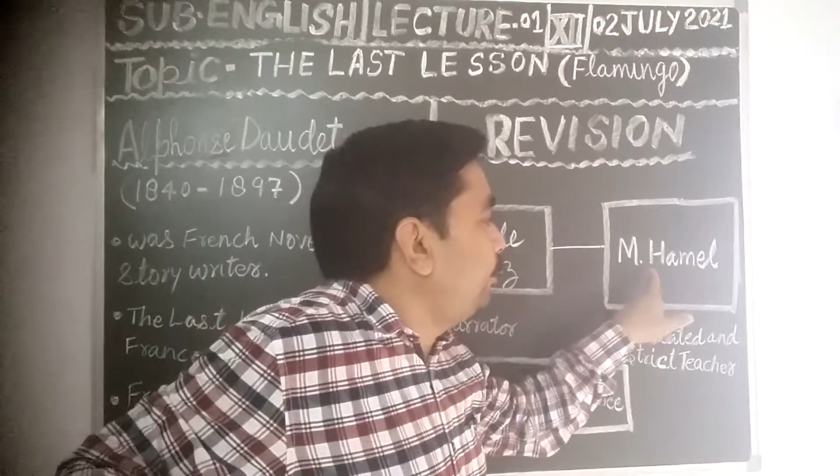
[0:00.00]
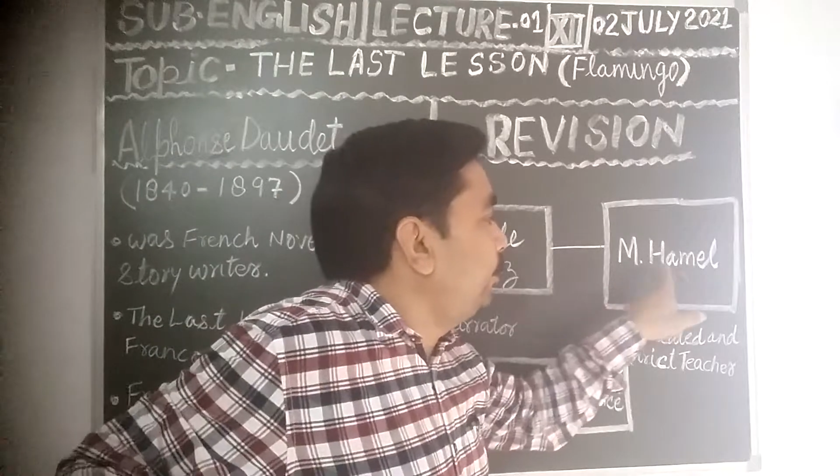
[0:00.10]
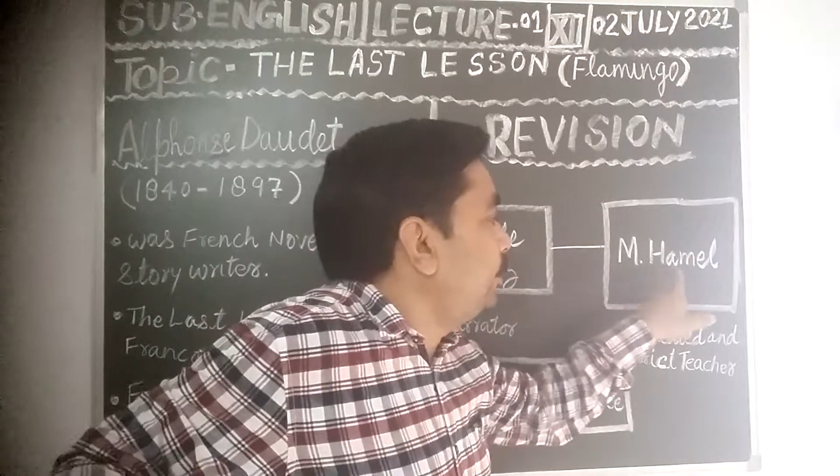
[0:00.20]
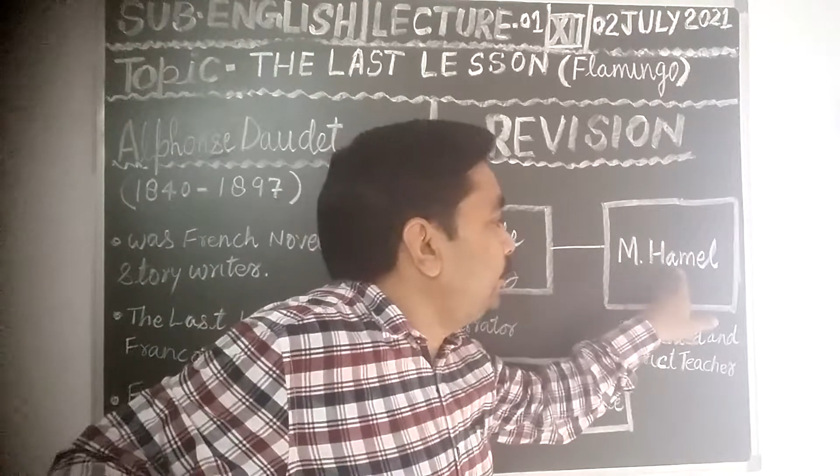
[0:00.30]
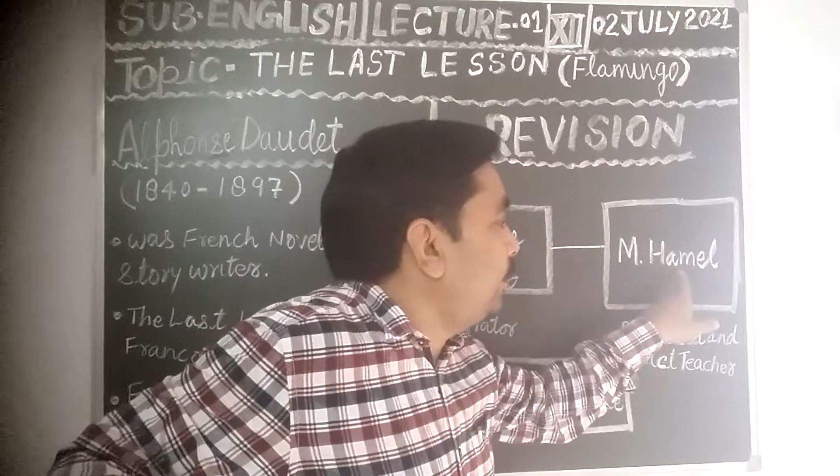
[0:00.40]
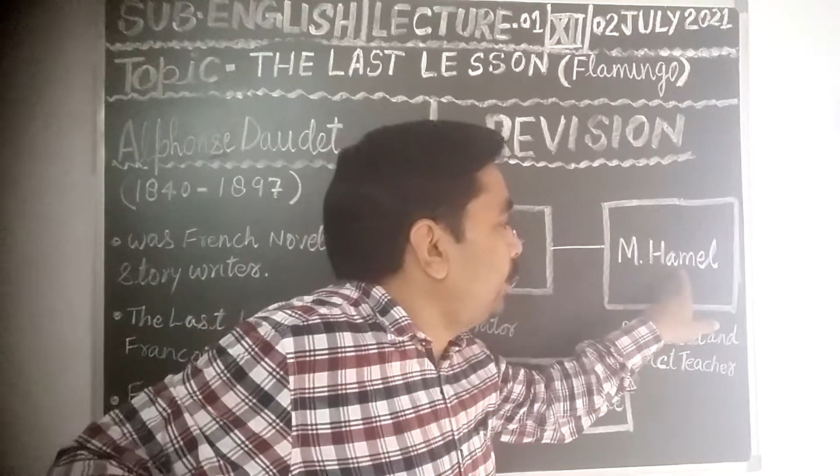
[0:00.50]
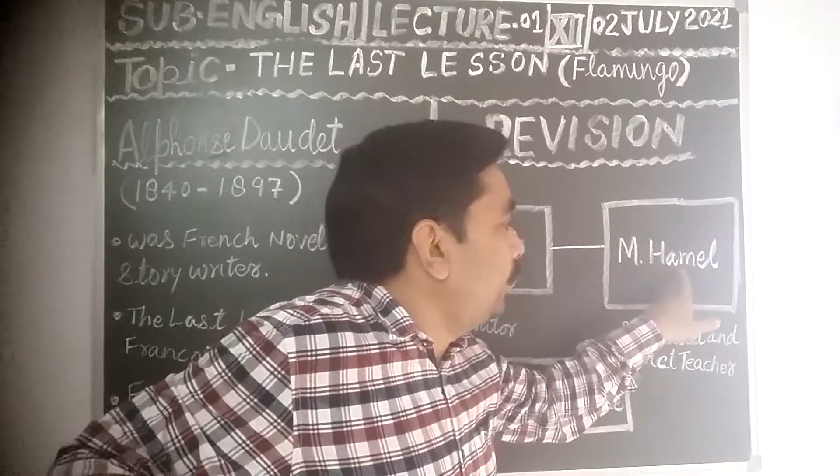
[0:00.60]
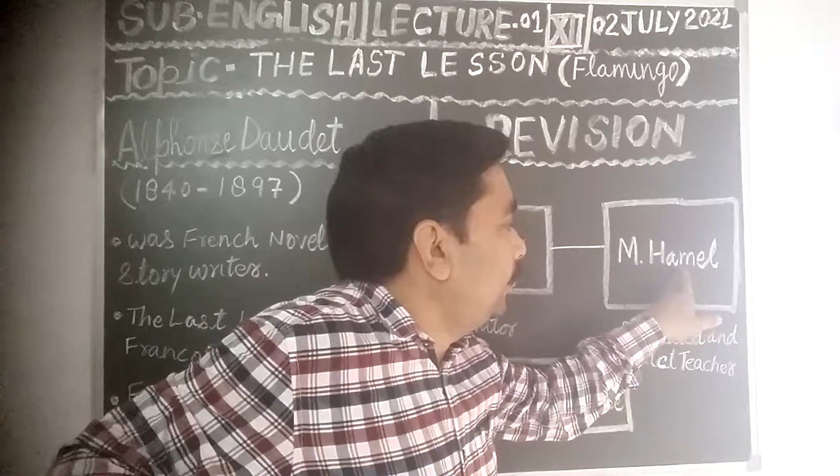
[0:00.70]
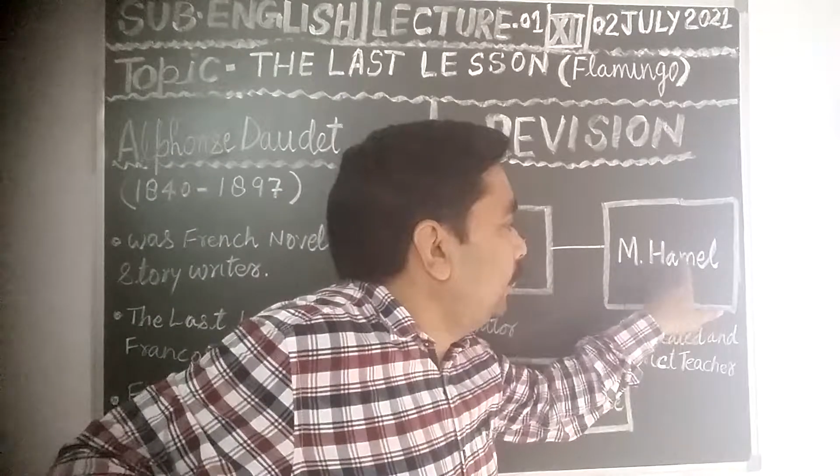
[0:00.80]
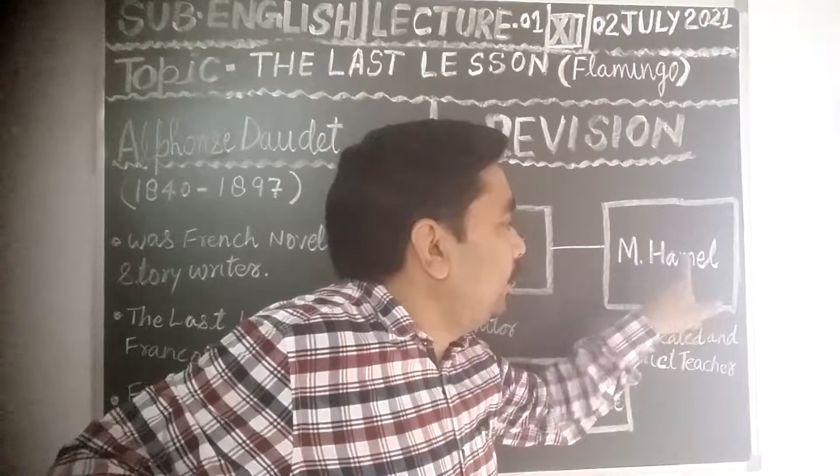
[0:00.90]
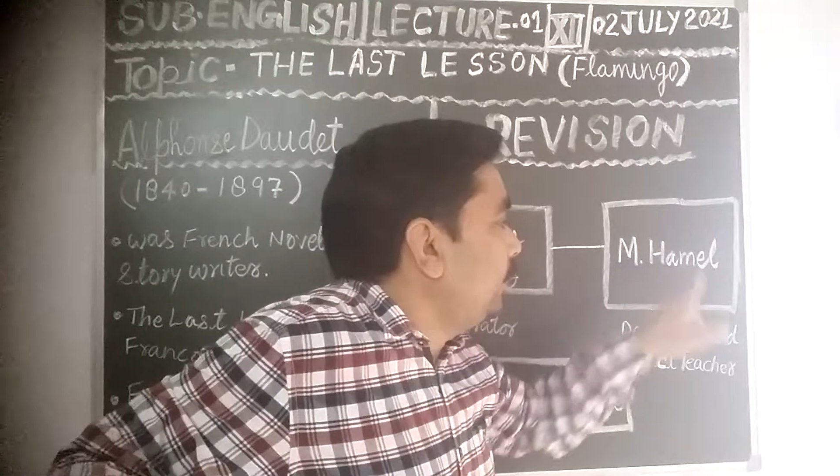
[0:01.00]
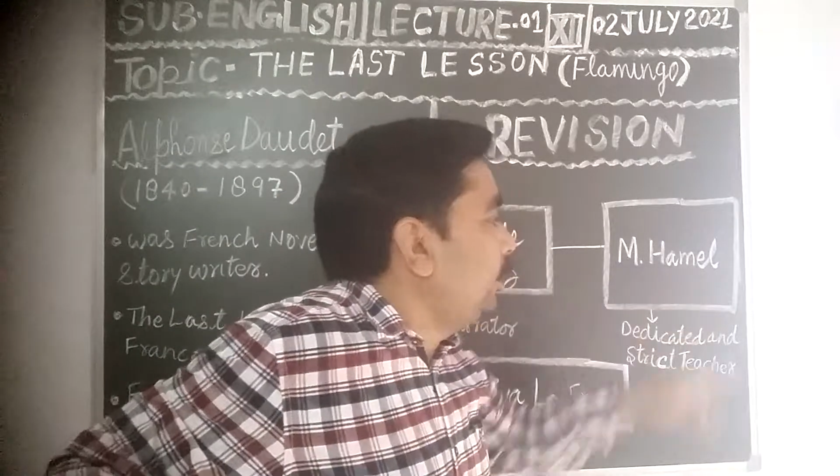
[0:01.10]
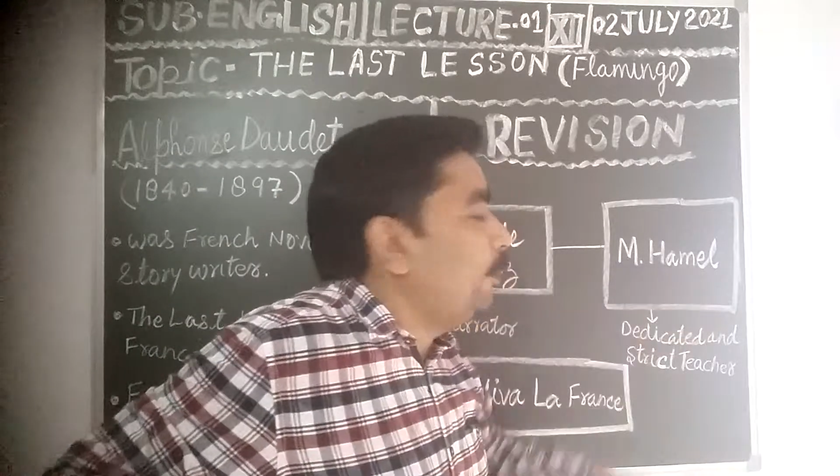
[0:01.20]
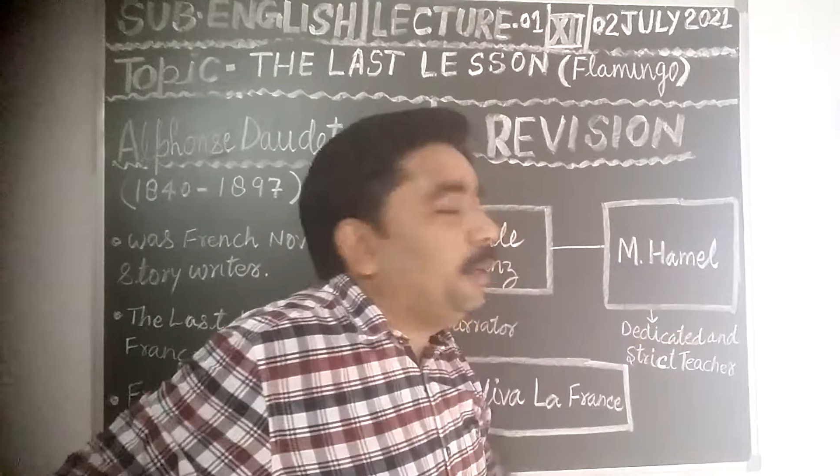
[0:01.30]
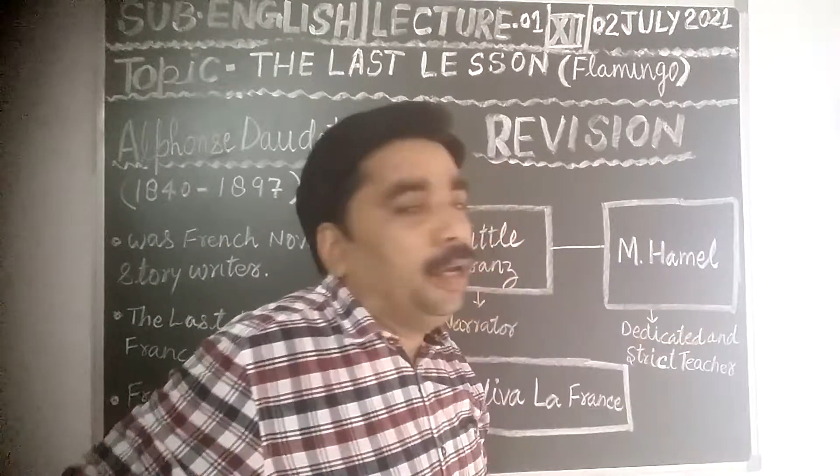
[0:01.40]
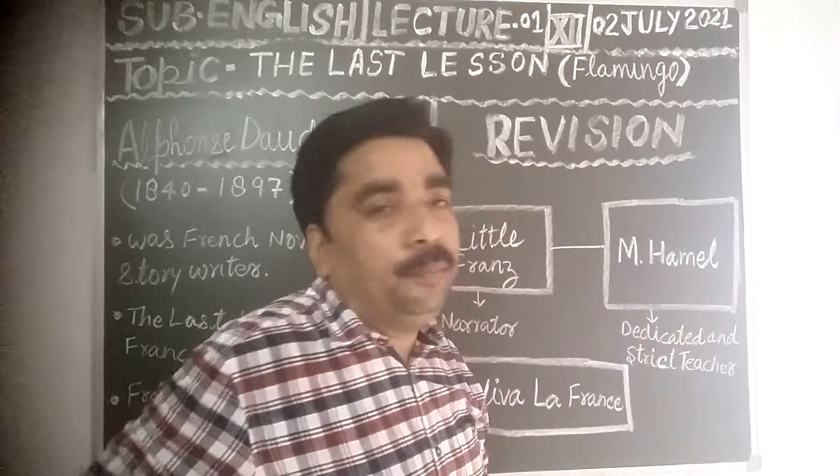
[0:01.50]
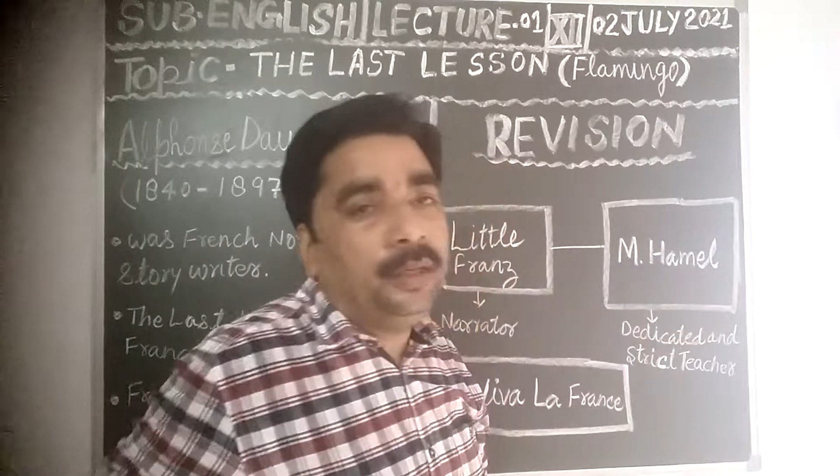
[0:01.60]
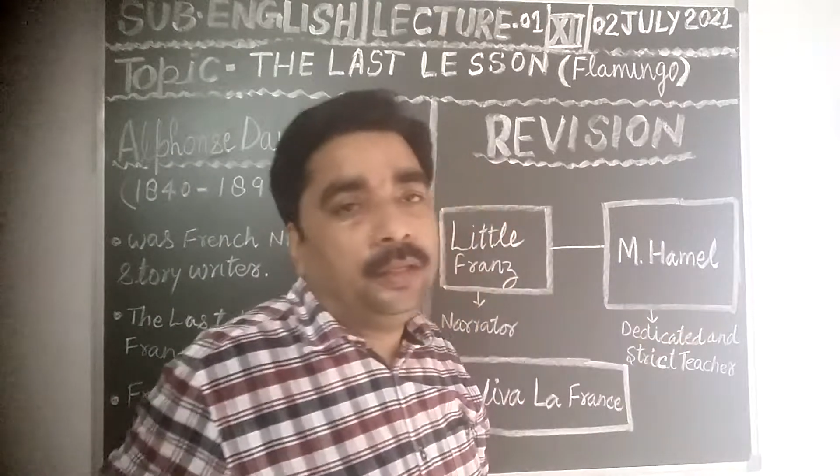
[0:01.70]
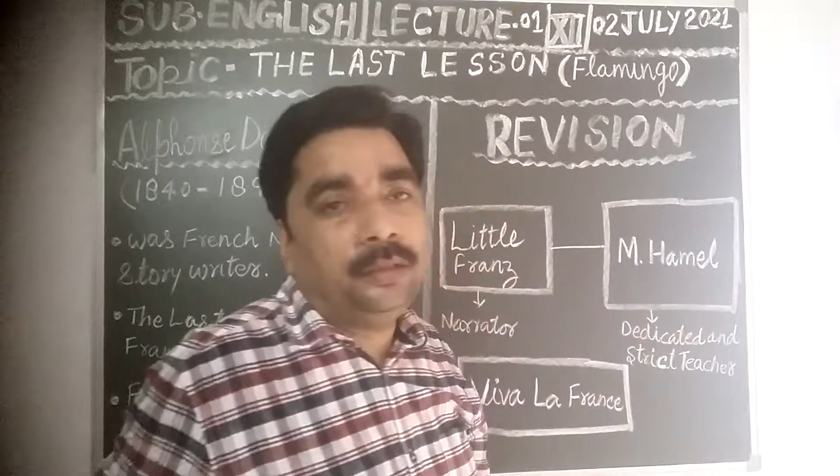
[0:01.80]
Mr. Hamel.